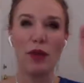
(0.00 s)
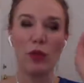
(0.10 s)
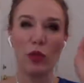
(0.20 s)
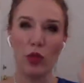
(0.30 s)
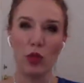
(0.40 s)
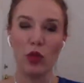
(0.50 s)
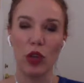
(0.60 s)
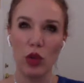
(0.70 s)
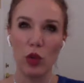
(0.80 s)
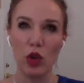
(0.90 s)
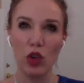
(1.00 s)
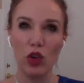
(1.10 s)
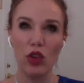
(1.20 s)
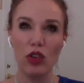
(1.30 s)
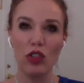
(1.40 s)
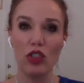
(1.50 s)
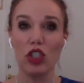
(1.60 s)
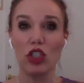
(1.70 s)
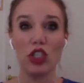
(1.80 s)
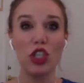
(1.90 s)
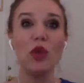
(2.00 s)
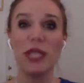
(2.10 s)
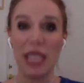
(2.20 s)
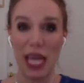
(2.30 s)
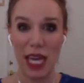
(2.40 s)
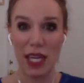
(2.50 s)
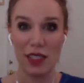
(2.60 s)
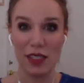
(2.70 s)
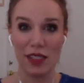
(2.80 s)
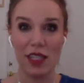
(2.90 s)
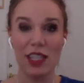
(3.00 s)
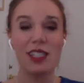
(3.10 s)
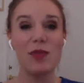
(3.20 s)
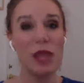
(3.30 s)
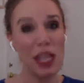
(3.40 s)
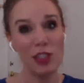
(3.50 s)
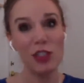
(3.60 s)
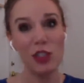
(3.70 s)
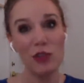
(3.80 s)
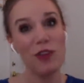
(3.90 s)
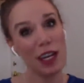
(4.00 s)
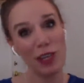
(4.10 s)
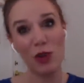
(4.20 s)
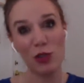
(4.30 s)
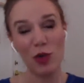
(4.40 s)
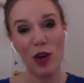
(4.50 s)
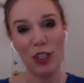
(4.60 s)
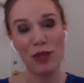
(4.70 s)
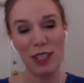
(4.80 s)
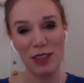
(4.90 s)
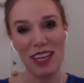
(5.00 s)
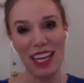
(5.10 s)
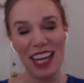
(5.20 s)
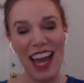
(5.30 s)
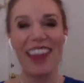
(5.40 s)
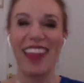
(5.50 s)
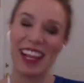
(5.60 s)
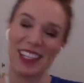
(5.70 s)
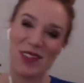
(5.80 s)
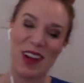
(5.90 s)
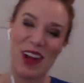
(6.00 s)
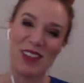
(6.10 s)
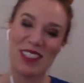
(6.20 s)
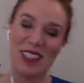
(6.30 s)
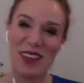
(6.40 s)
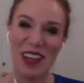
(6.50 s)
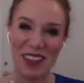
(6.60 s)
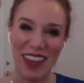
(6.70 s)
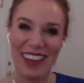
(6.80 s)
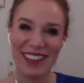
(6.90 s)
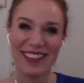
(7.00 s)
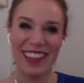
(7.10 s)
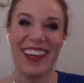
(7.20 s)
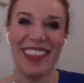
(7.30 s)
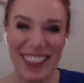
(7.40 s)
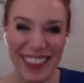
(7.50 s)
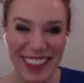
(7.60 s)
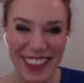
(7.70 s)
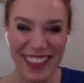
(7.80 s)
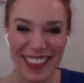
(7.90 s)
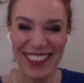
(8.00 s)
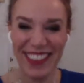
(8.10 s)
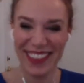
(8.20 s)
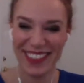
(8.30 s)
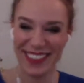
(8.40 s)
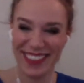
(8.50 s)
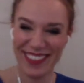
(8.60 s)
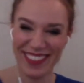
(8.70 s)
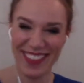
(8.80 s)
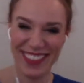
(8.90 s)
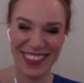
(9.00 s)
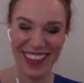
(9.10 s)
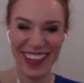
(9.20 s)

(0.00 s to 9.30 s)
from Real World to Two a Days to being too fucking old to watch MTV. And then I just went off to do my own thing. There you go. I always liked the